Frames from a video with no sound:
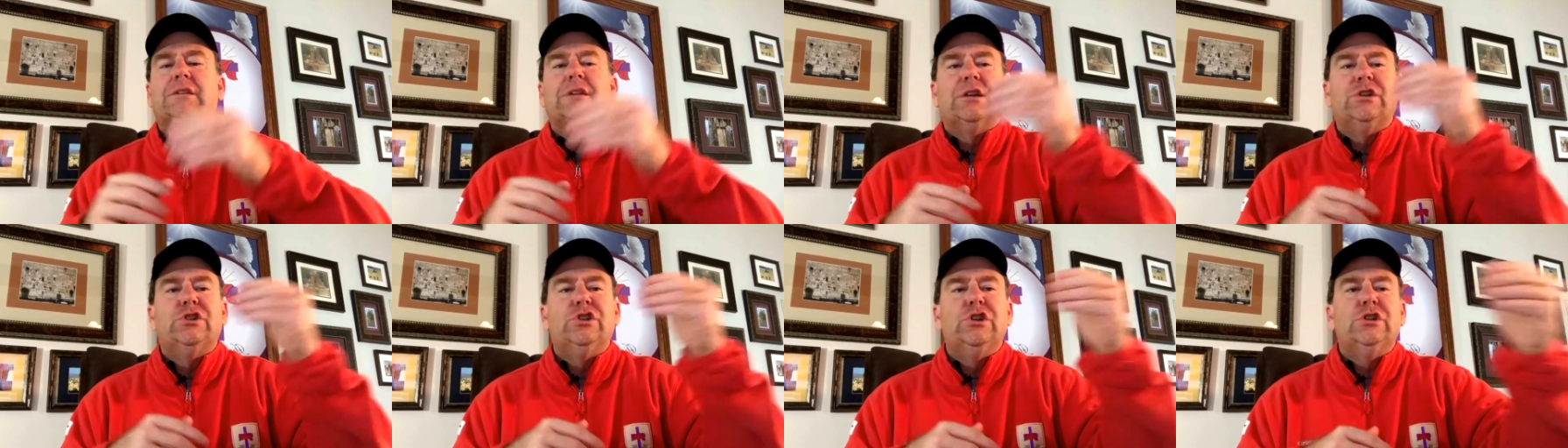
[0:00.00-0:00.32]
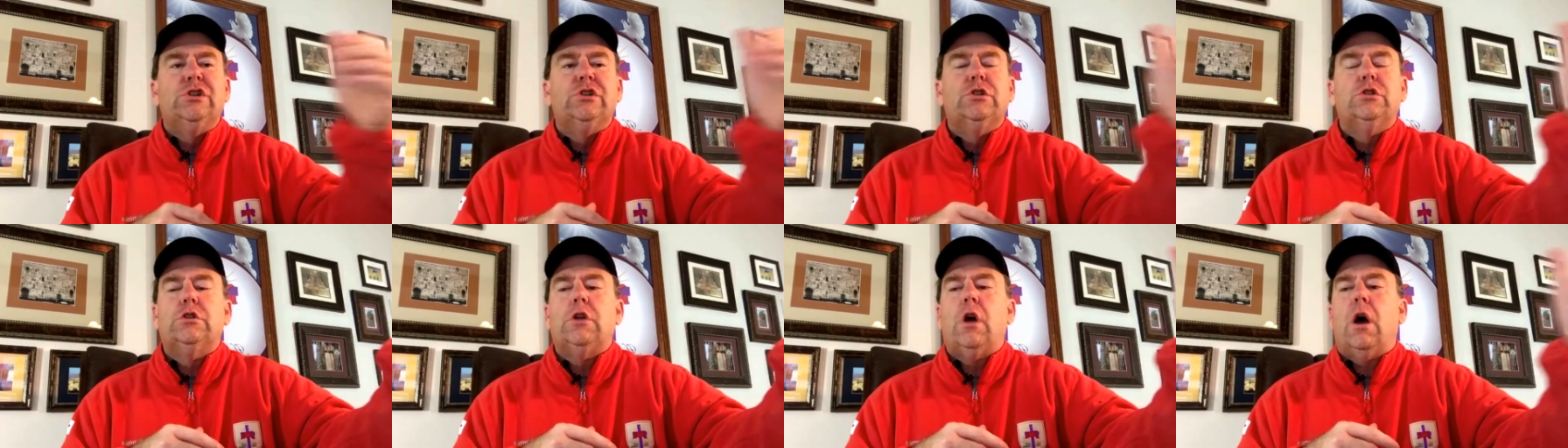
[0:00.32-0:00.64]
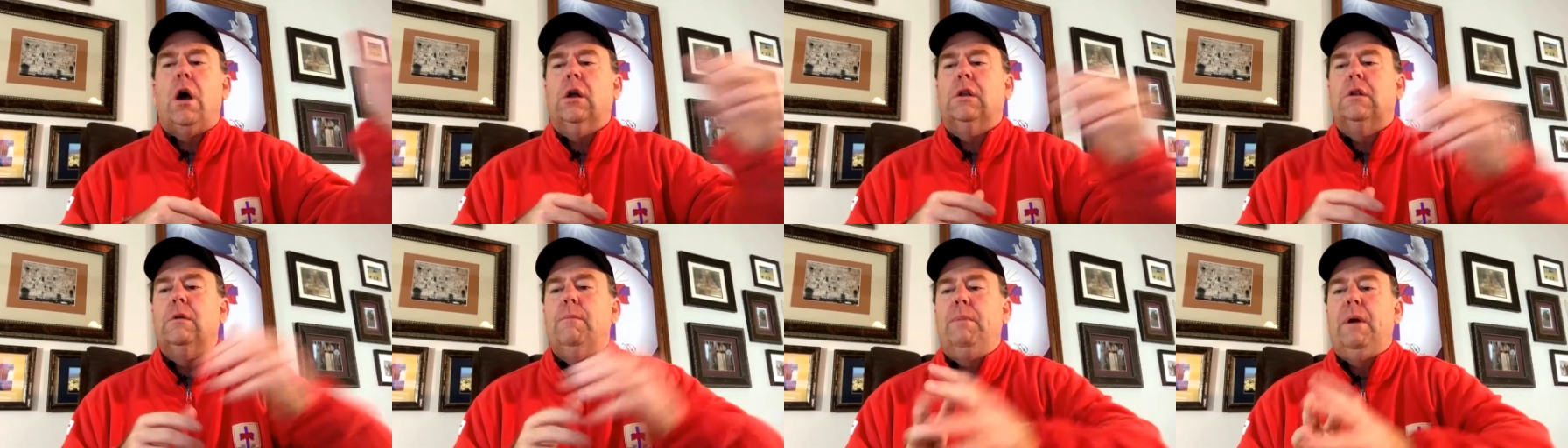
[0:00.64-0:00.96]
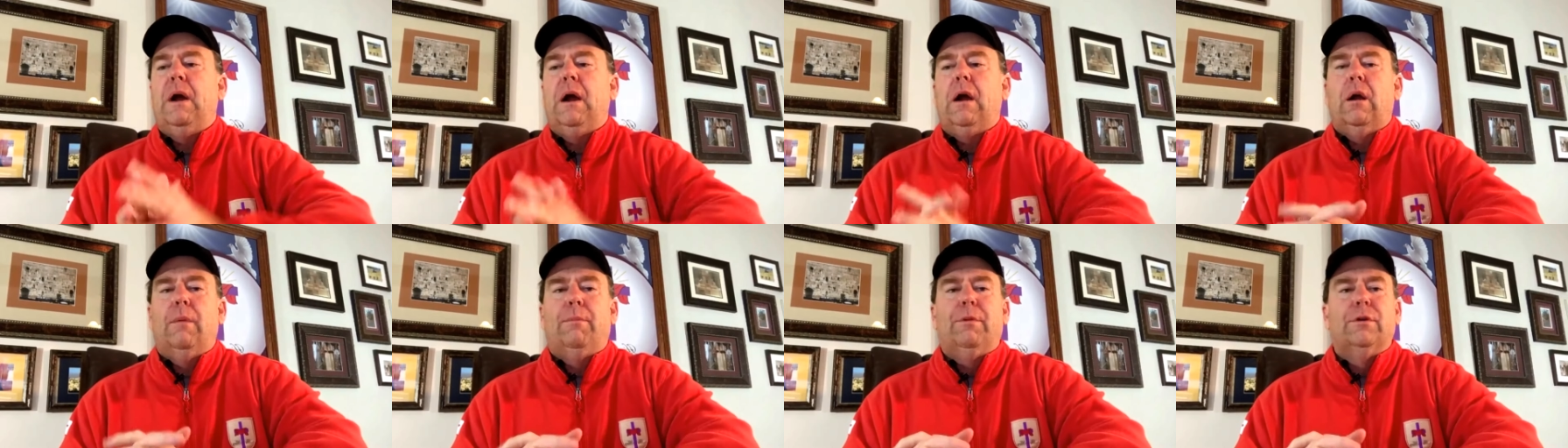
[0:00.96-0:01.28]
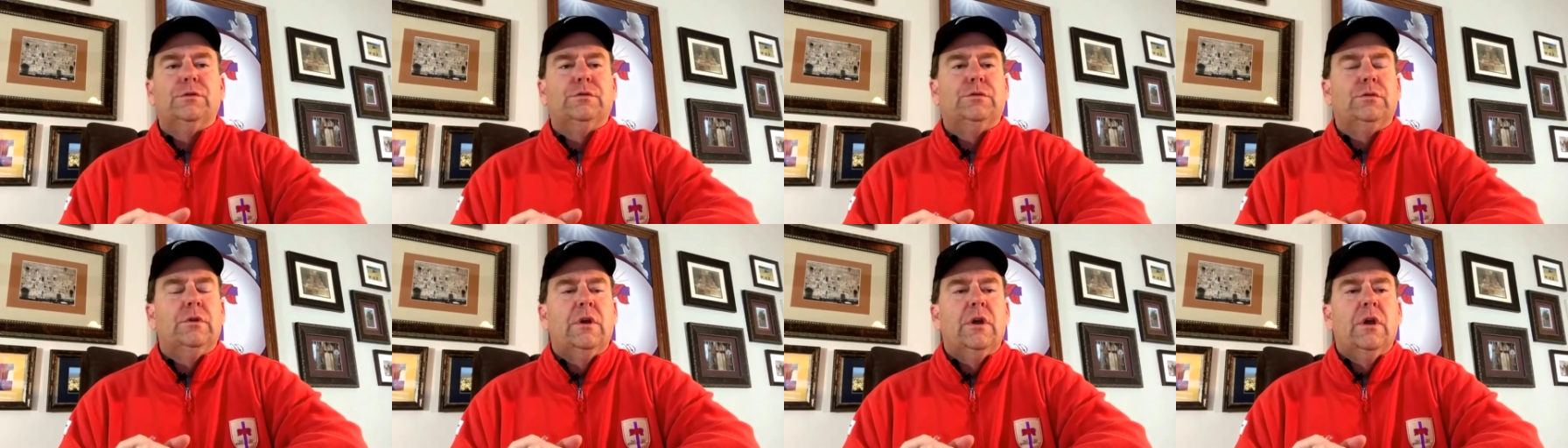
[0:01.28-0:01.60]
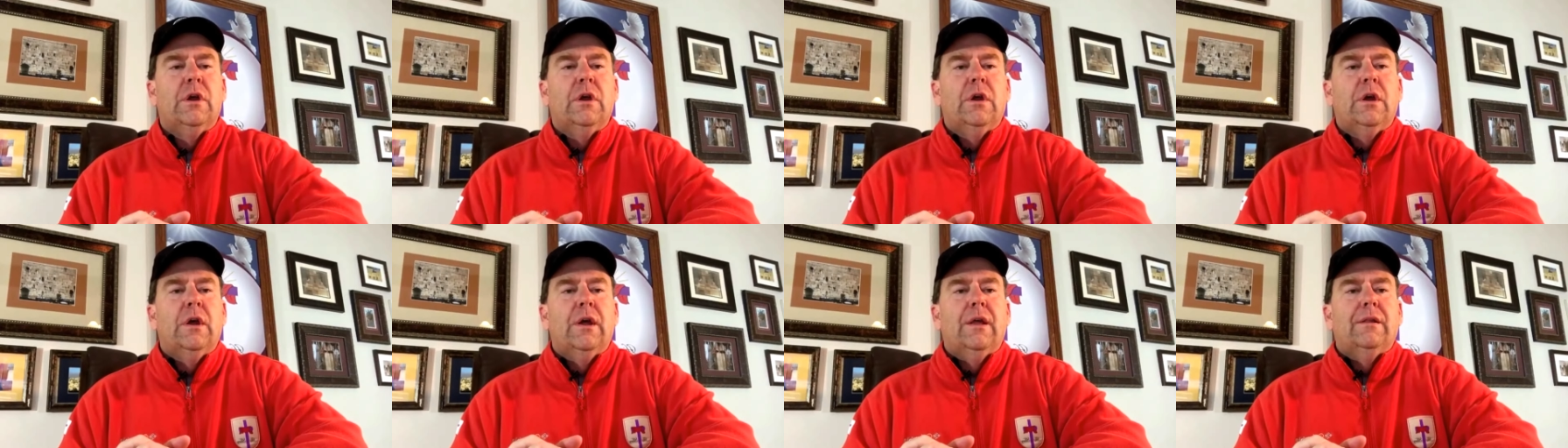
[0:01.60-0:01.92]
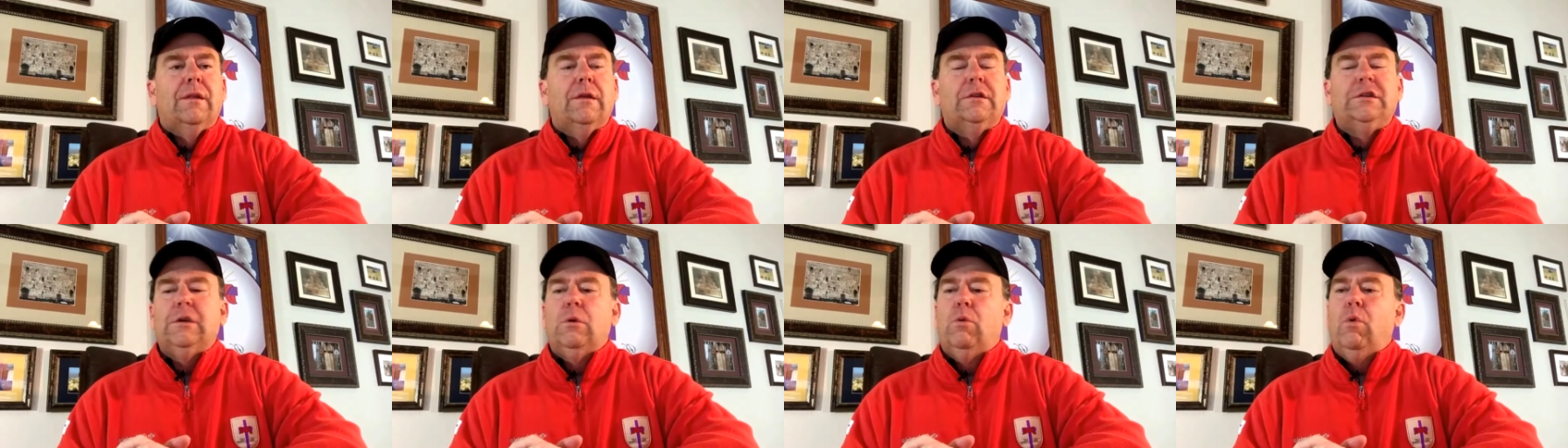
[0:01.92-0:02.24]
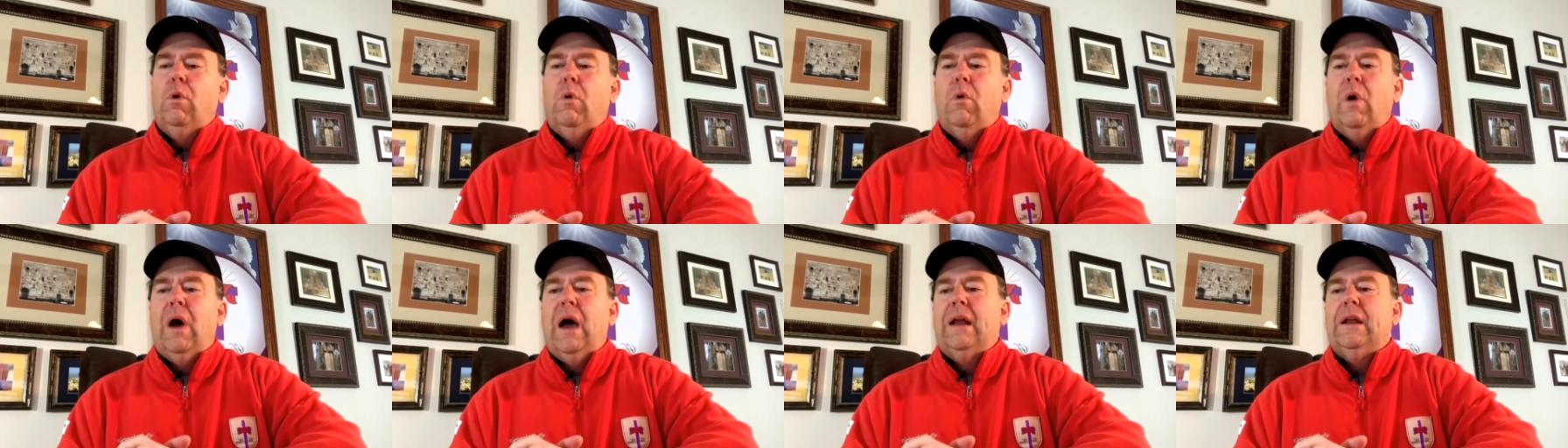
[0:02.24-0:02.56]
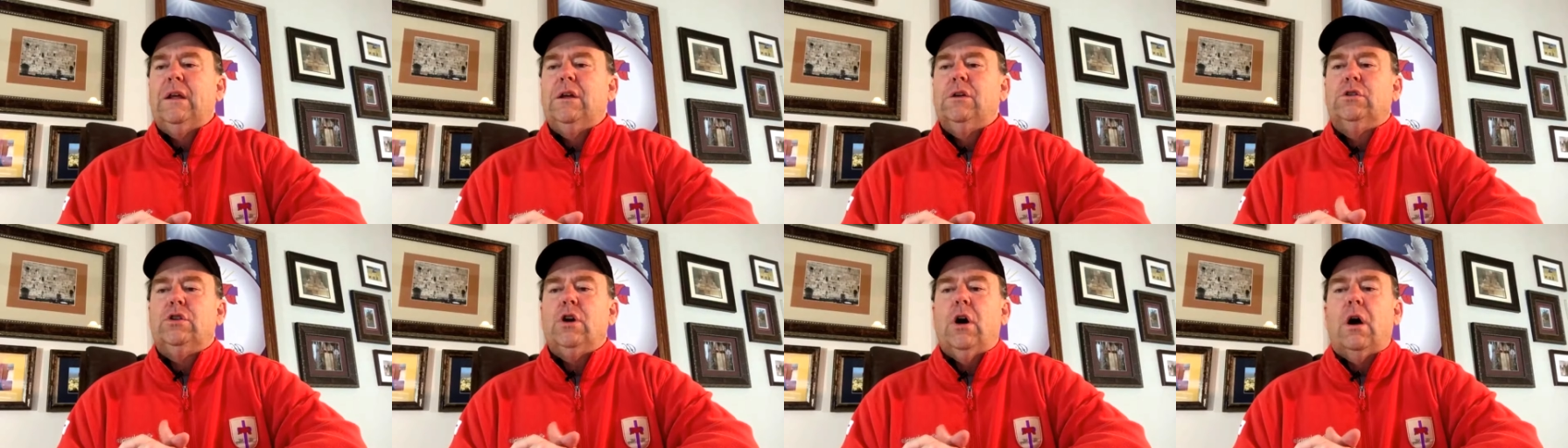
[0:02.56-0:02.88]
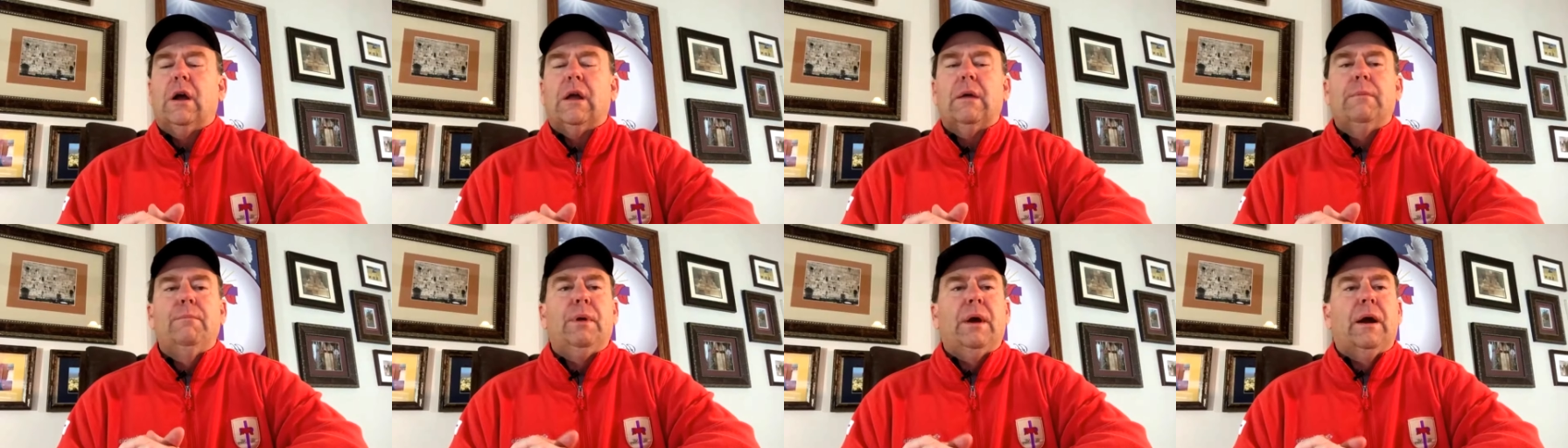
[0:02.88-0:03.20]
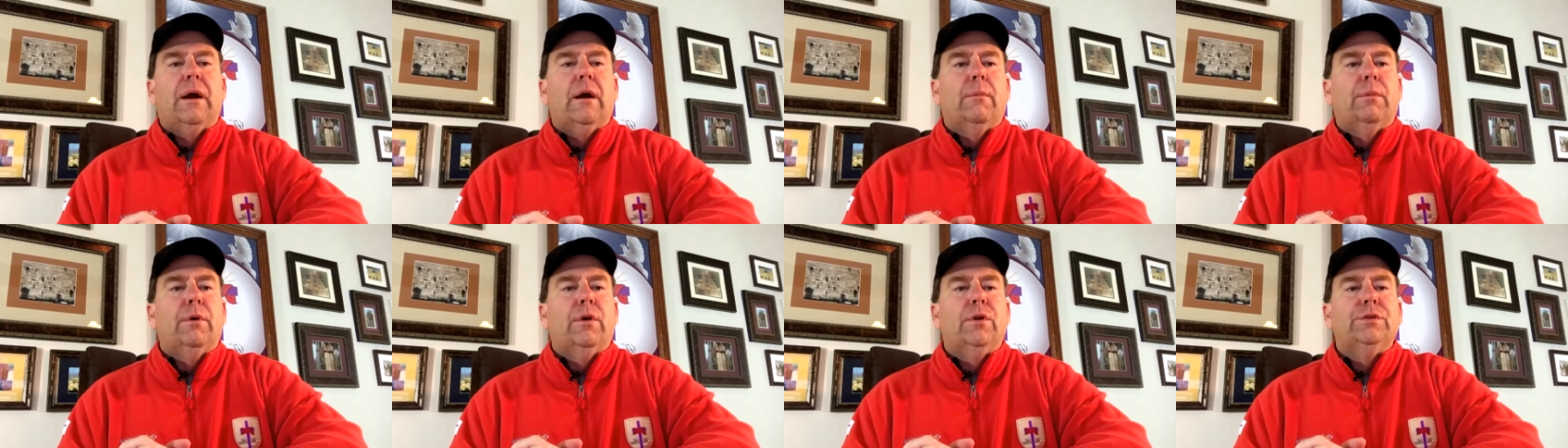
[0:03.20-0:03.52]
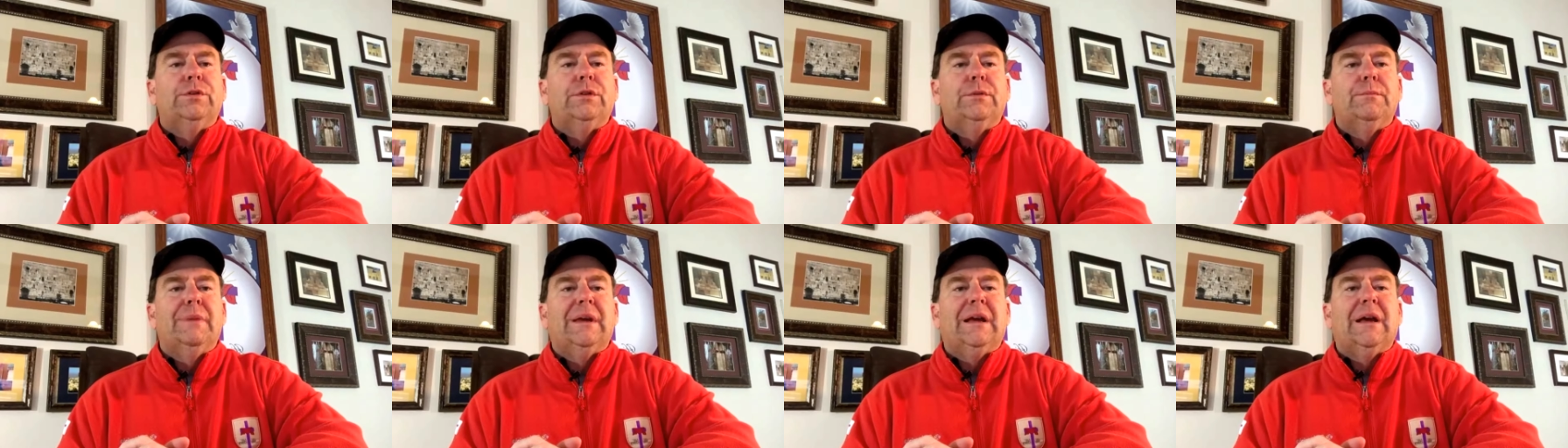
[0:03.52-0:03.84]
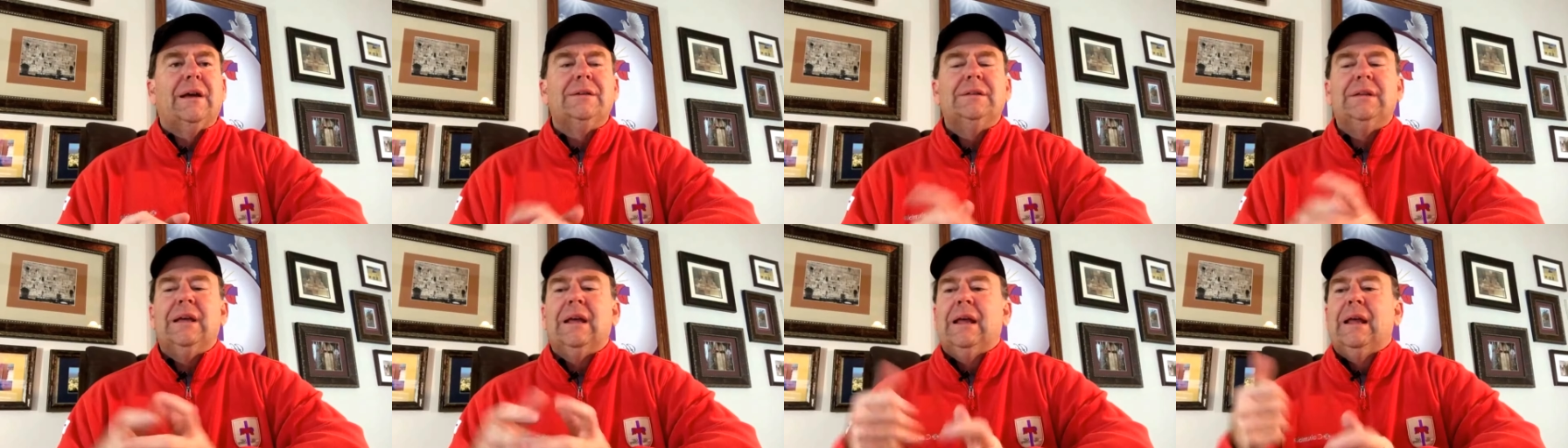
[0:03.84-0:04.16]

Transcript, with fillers: Like Jesus talked in parables they said, Well, why do you talk in parables? Because